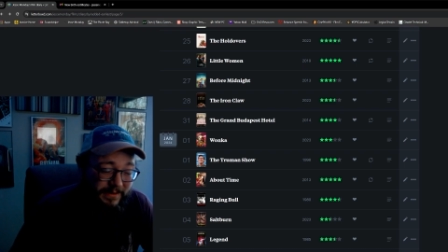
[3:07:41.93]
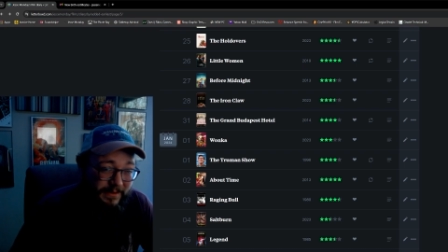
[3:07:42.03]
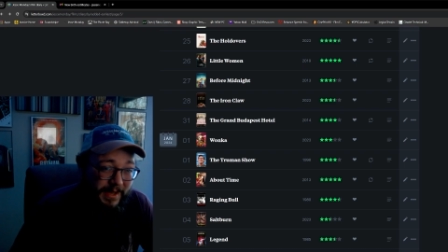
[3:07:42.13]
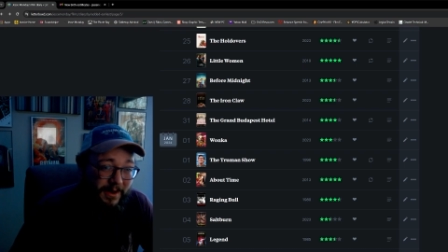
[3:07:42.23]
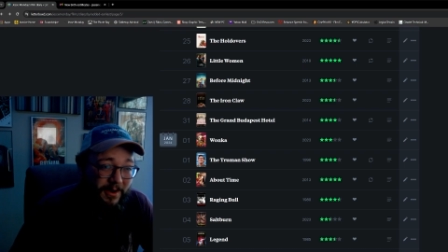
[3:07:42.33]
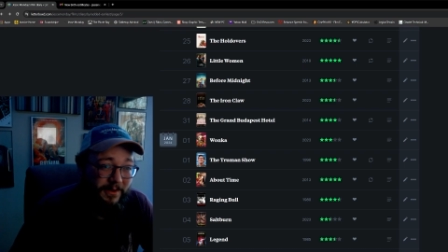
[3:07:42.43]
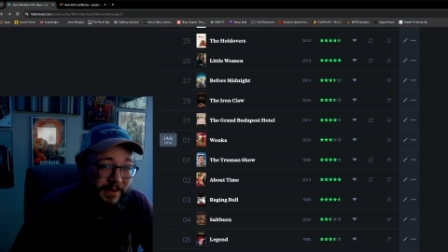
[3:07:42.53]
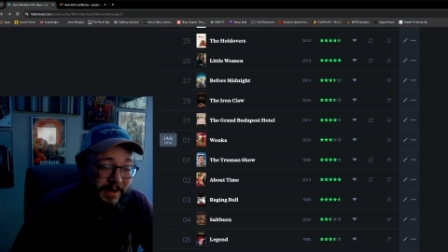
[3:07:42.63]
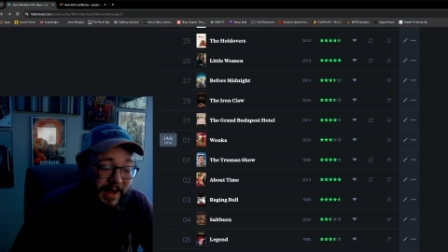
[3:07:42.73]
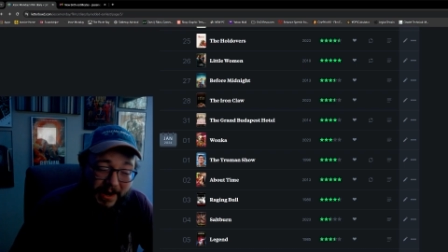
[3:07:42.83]
They are
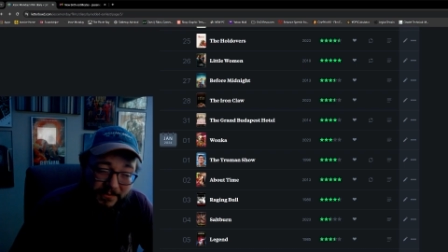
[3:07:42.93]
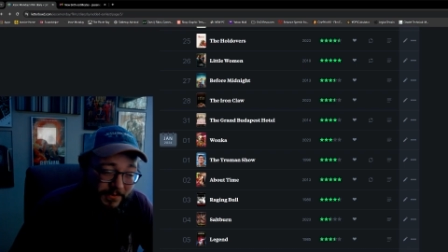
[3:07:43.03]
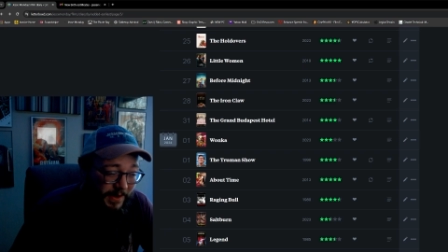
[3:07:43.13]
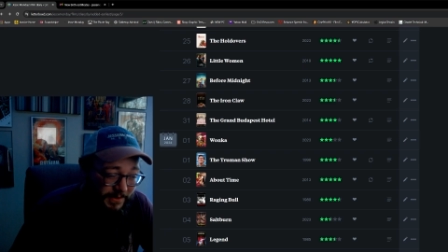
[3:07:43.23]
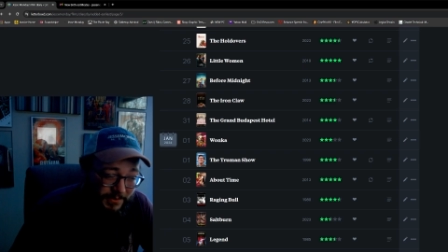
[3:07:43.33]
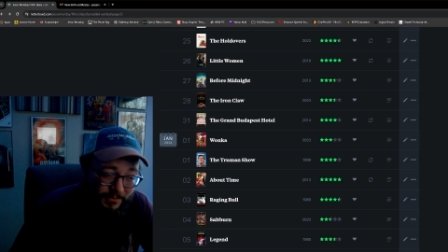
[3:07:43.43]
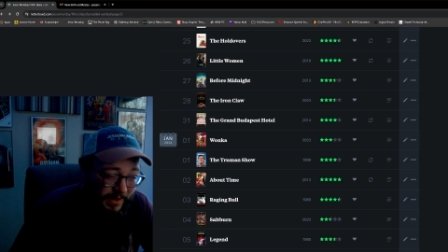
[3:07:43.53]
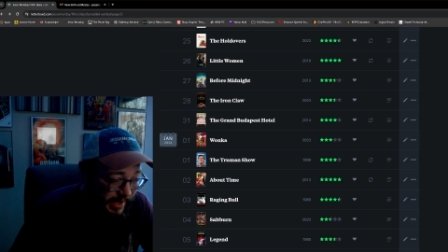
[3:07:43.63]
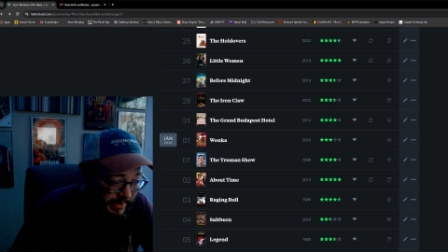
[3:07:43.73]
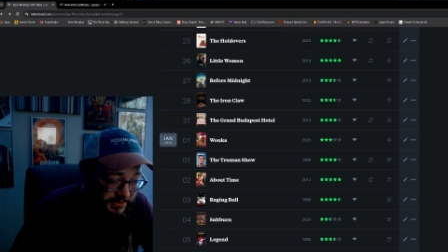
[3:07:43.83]
not fun to
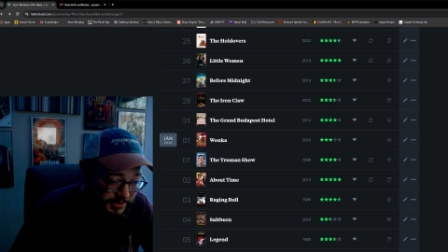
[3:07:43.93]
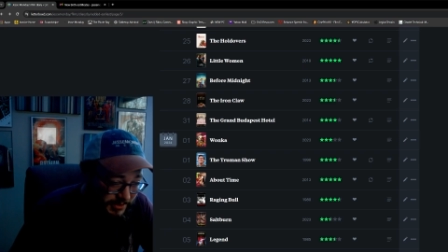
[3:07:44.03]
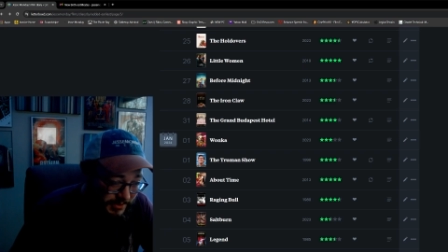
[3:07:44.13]
watch.